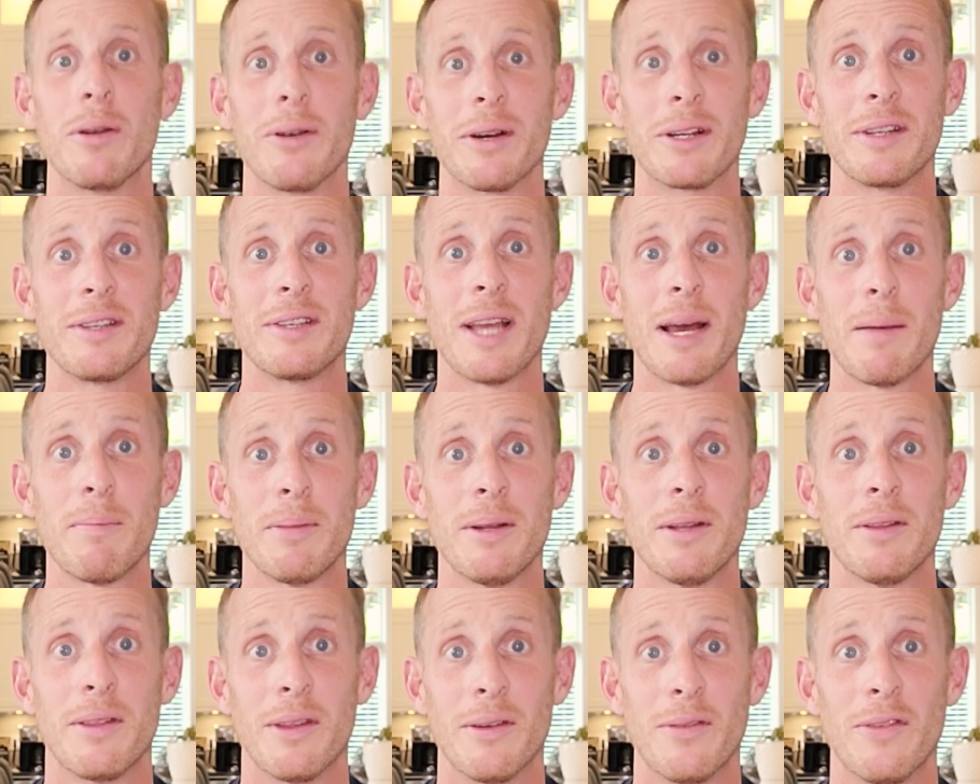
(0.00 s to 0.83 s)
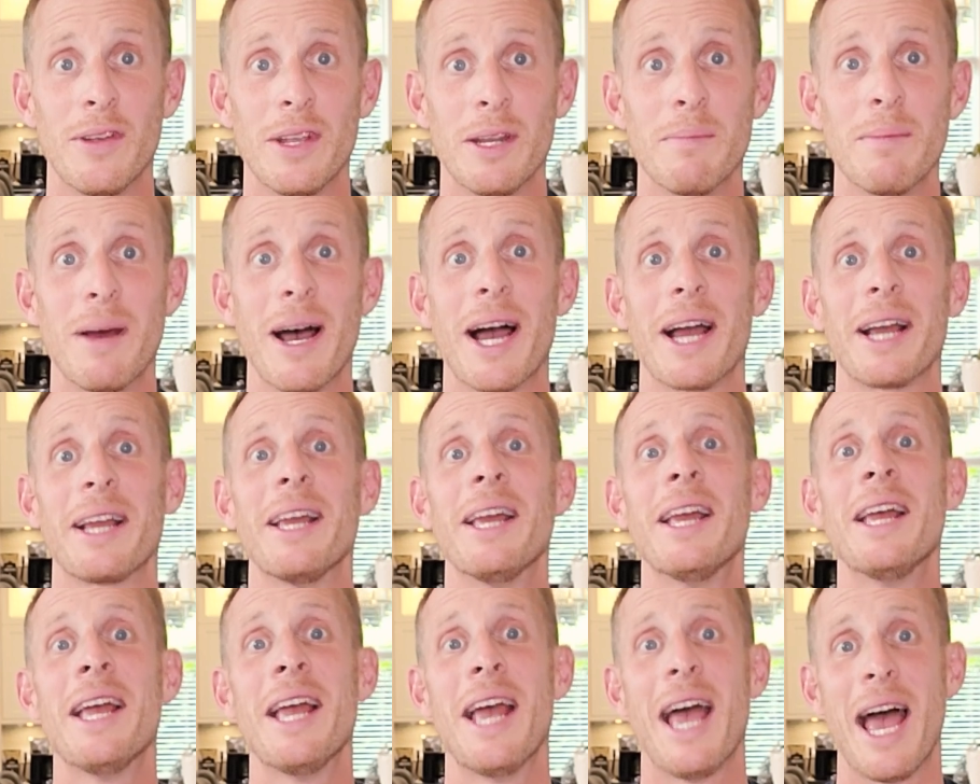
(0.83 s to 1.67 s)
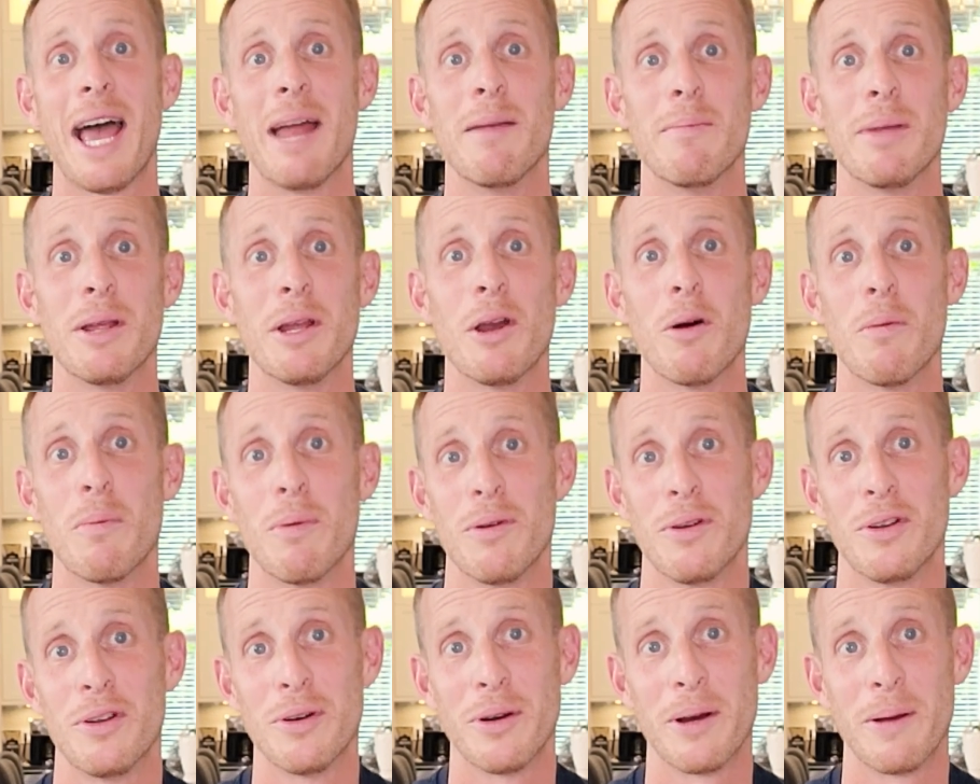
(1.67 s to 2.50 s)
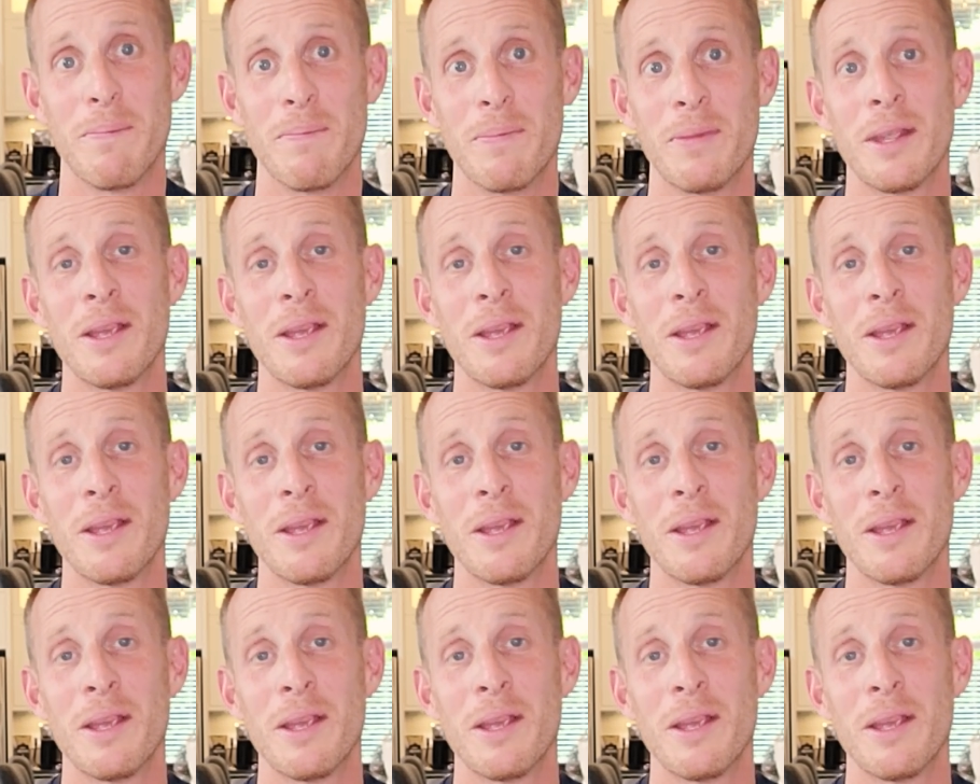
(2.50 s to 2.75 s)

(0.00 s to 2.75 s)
to accept the feedback and be open to it.